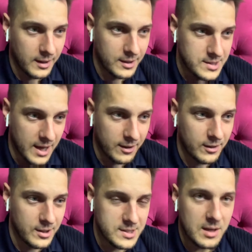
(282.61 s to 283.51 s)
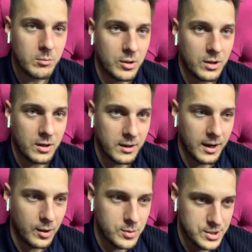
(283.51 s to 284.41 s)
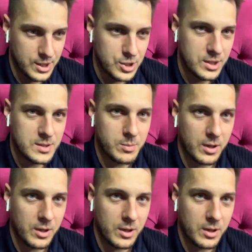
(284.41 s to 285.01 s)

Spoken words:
exactly similar acquisitions,